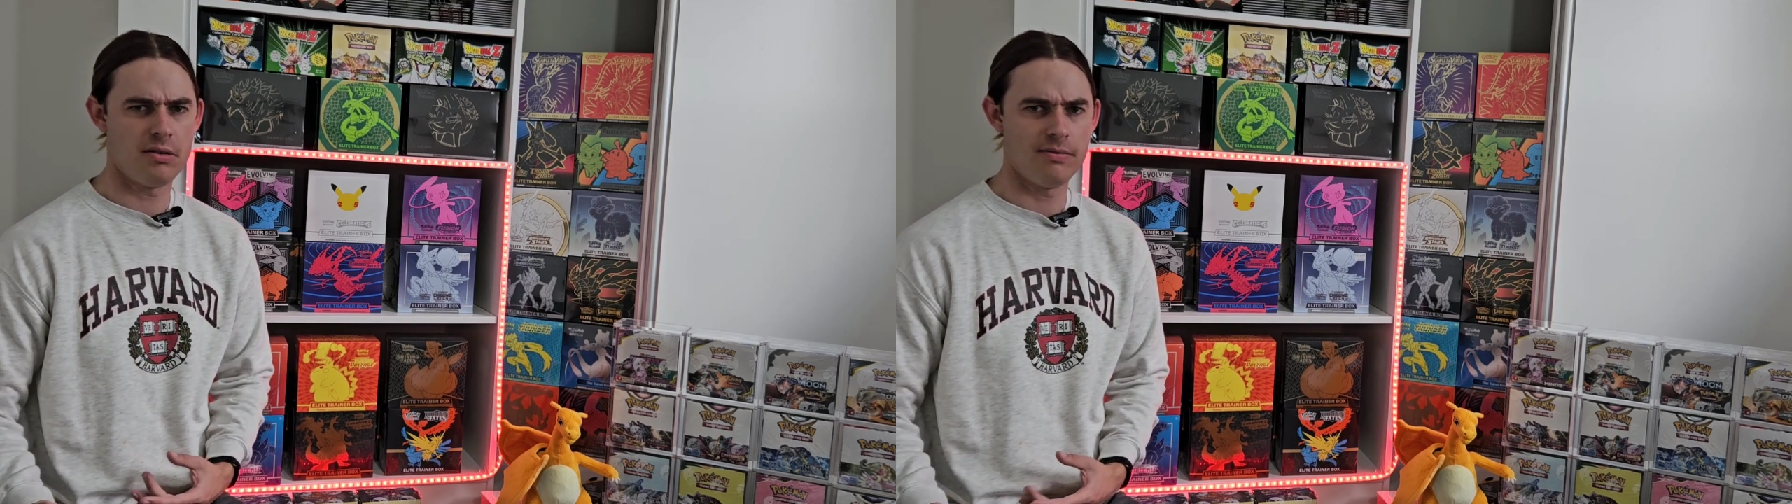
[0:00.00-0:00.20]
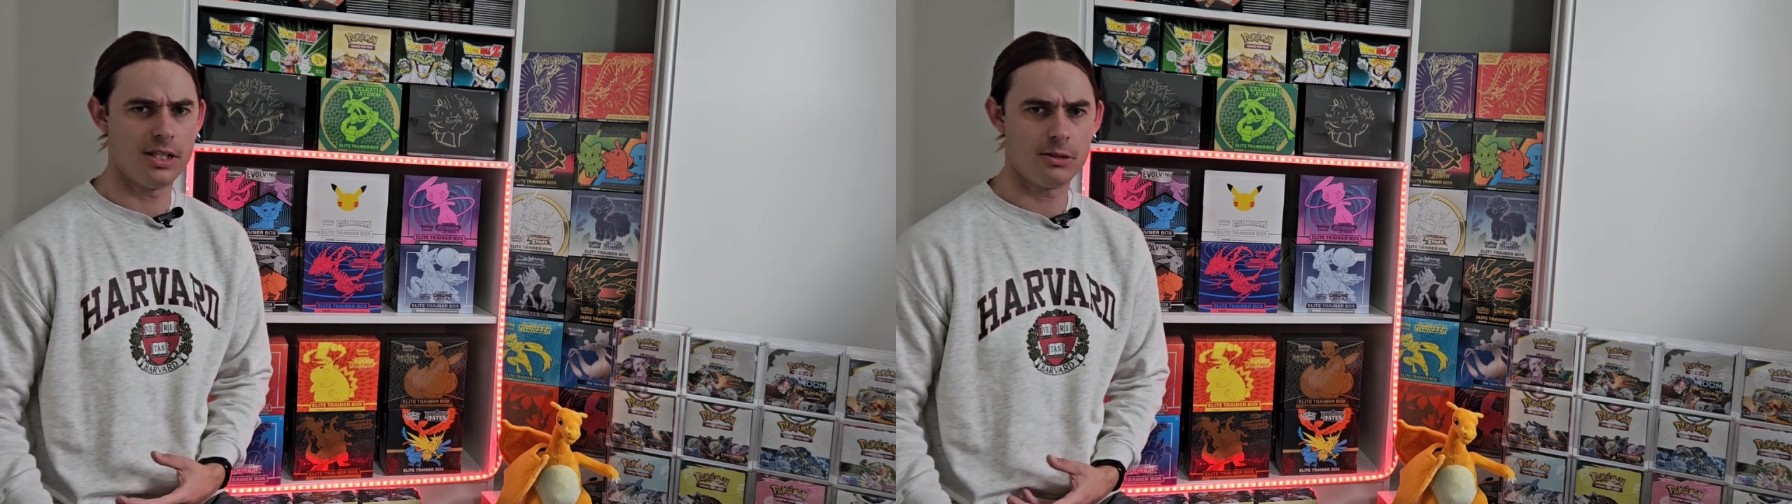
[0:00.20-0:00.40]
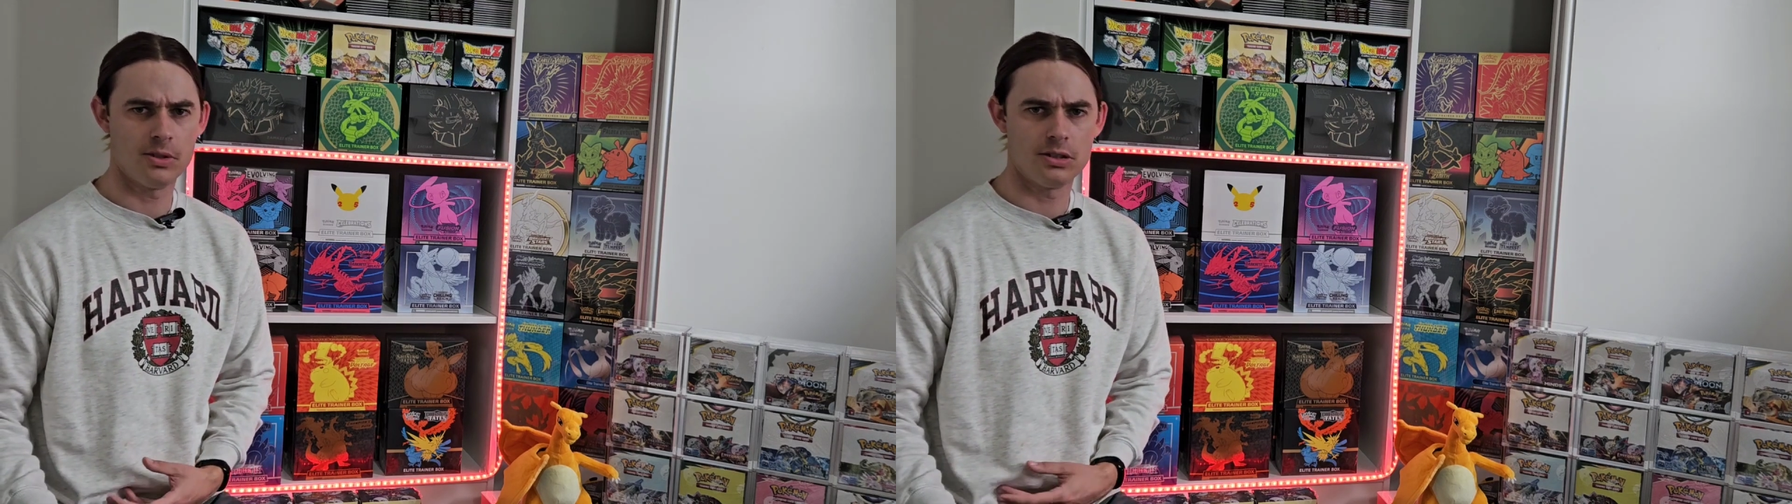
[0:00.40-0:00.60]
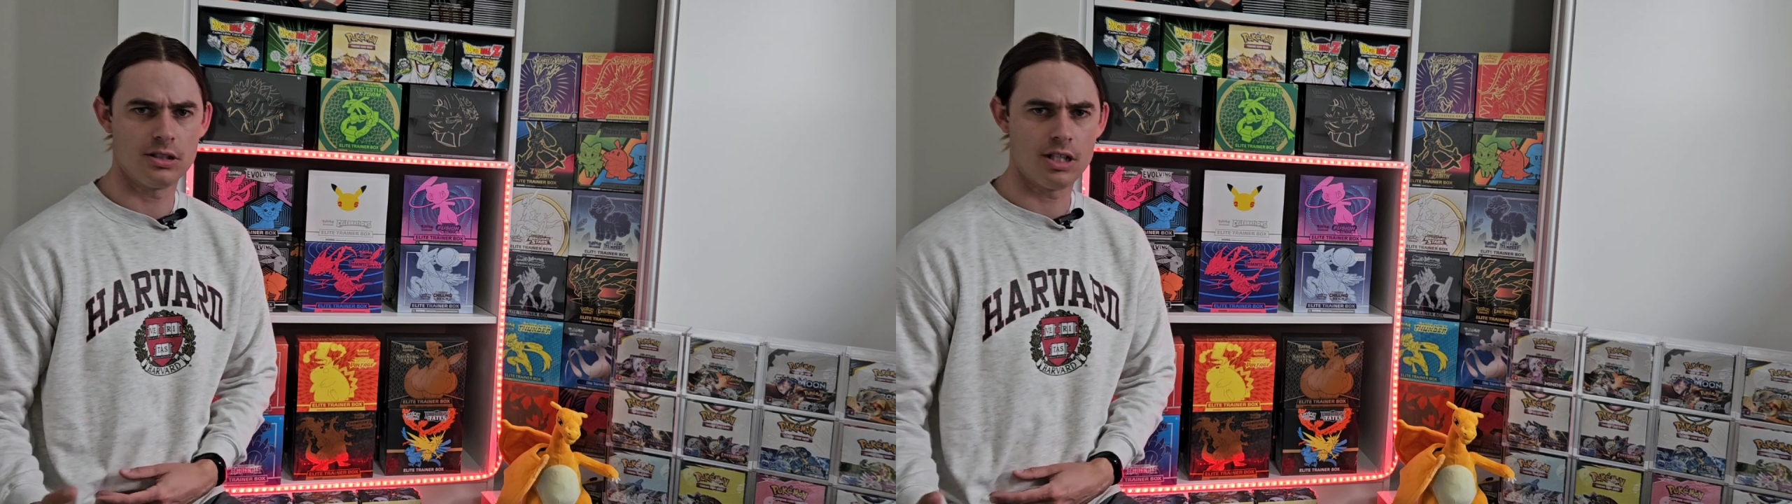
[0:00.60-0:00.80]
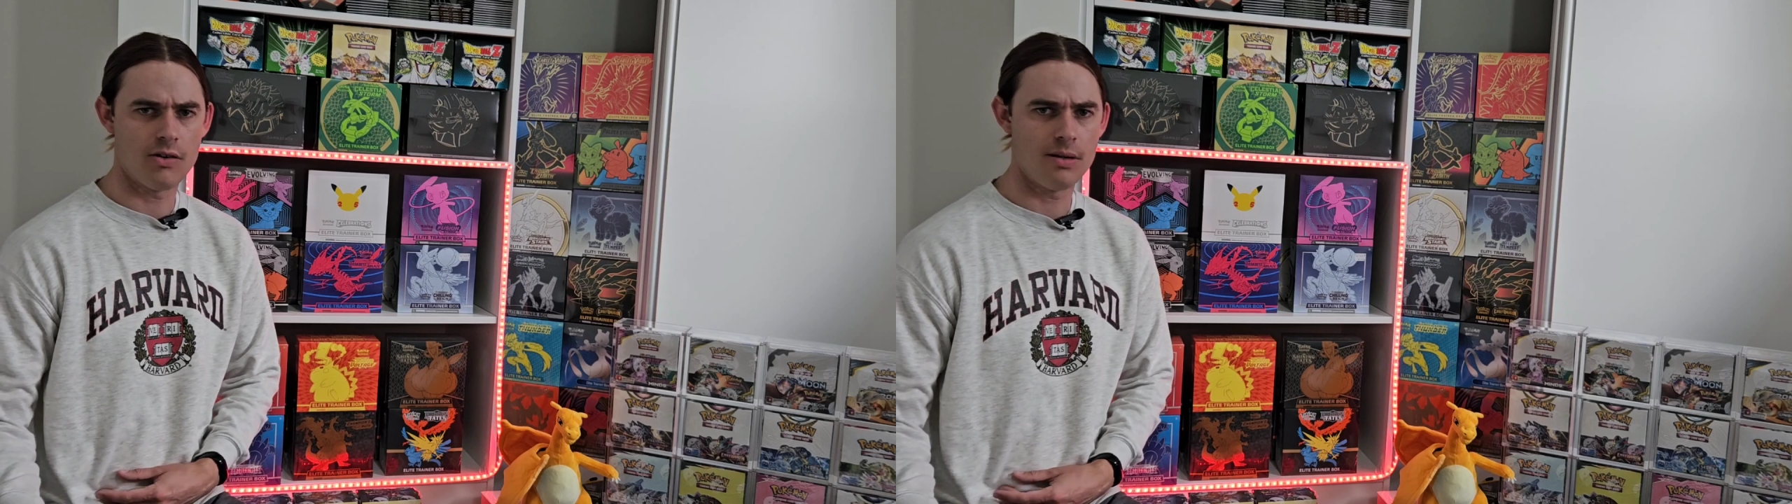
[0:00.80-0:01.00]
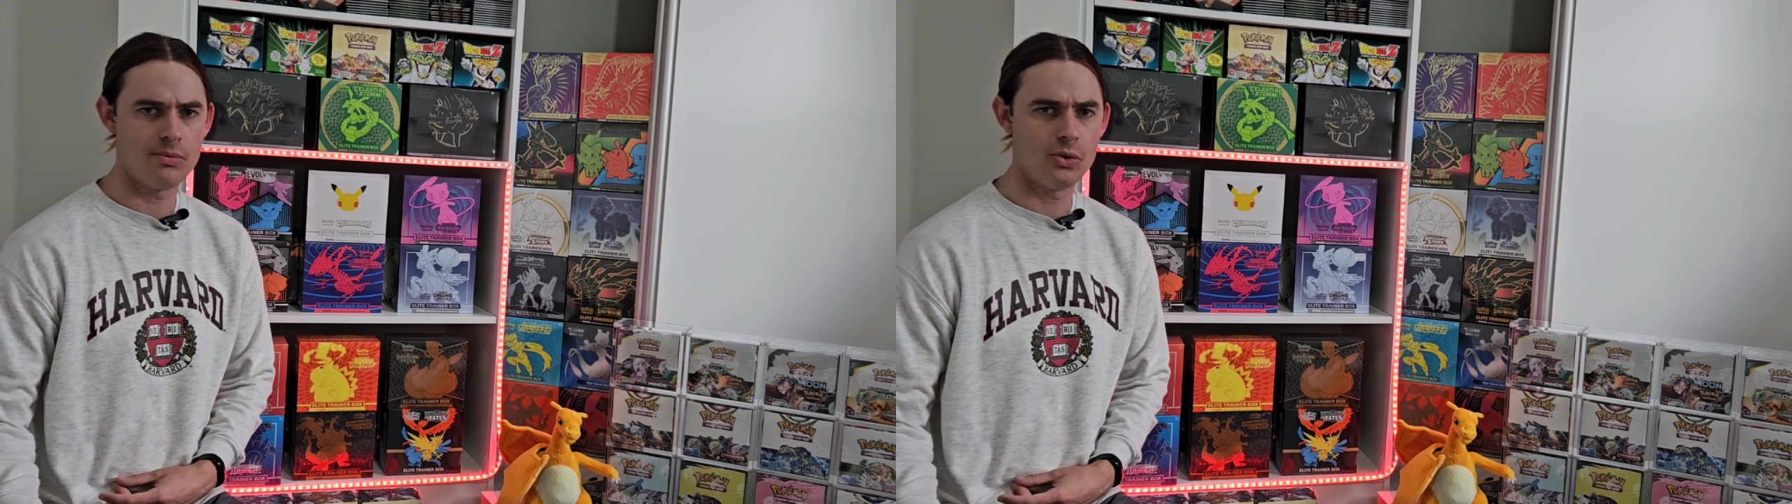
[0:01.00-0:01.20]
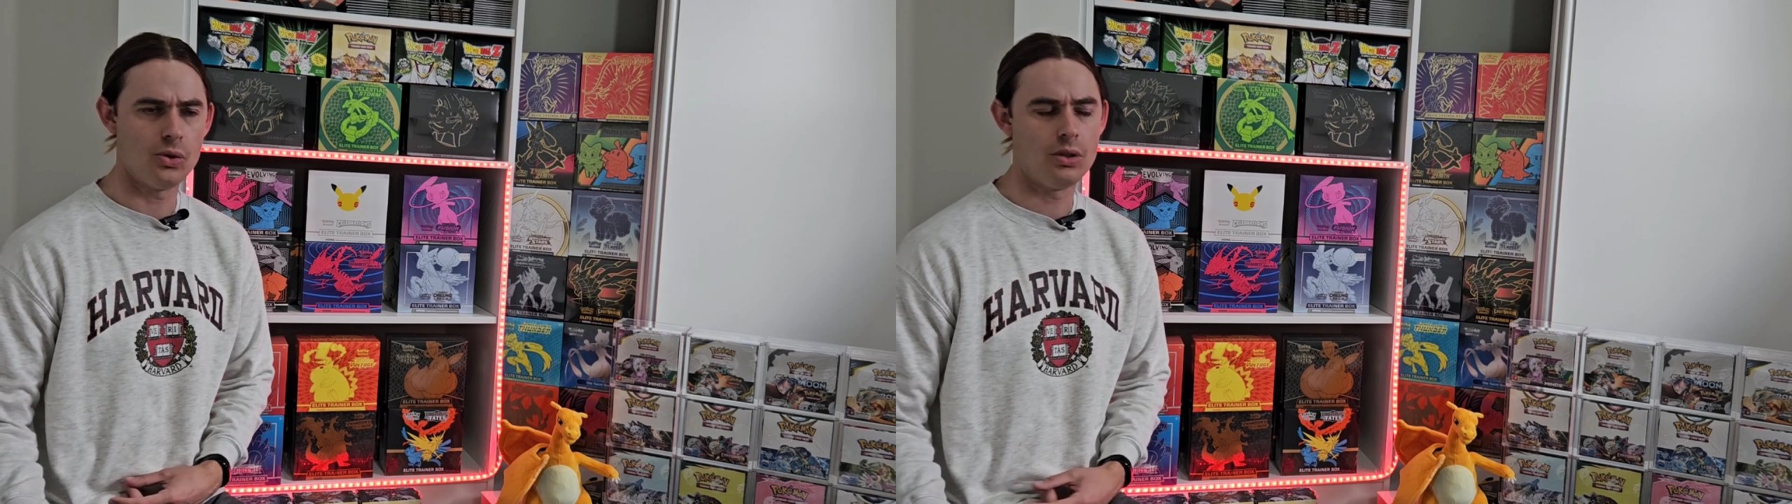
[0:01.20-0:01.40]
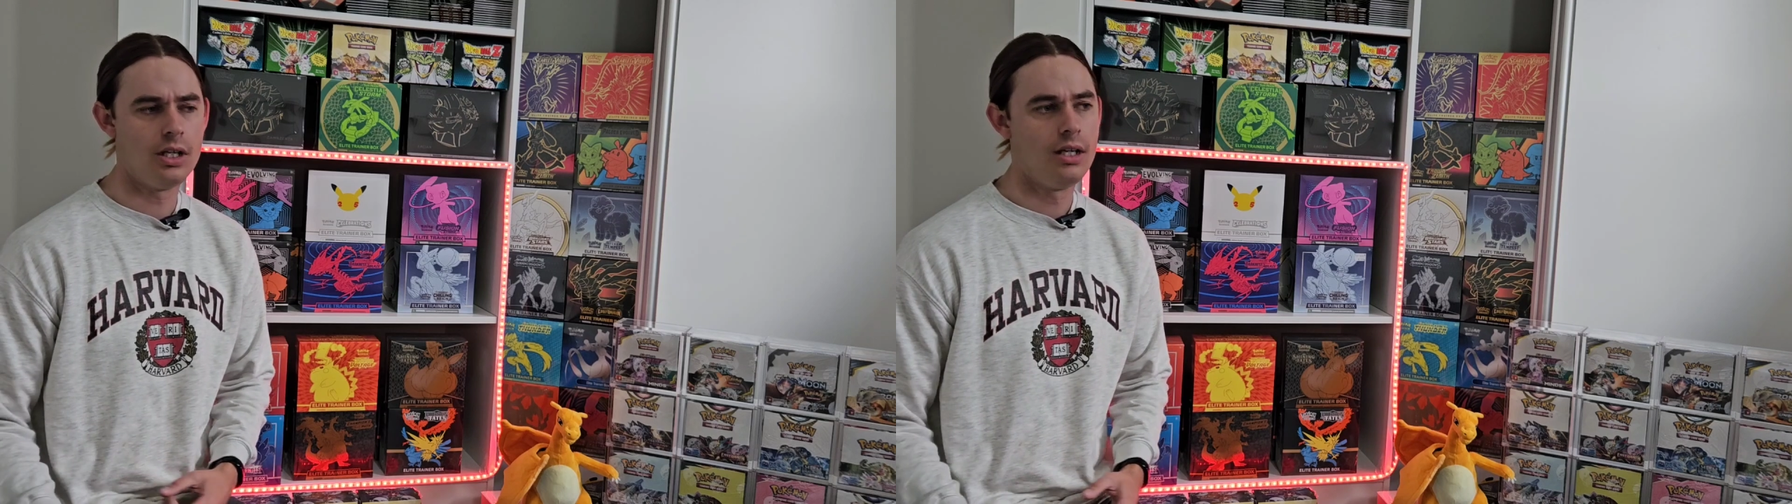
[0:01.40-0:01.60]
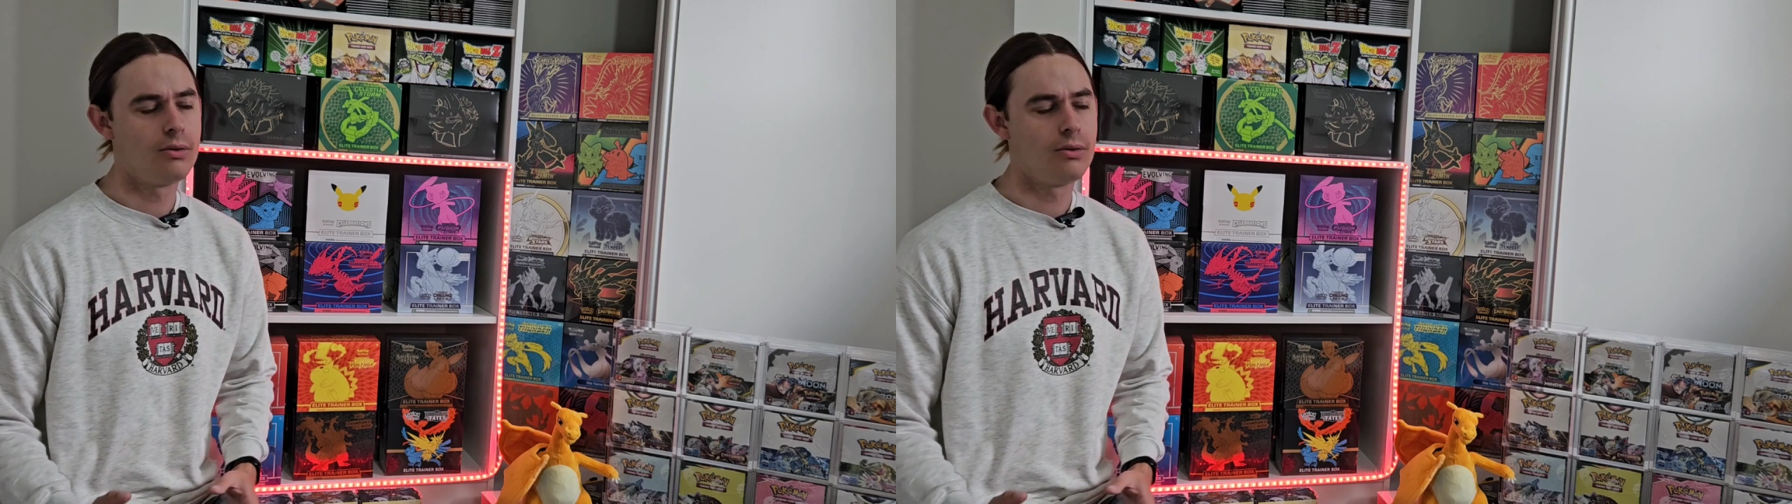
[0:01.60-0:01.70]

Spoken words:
investments and go up more.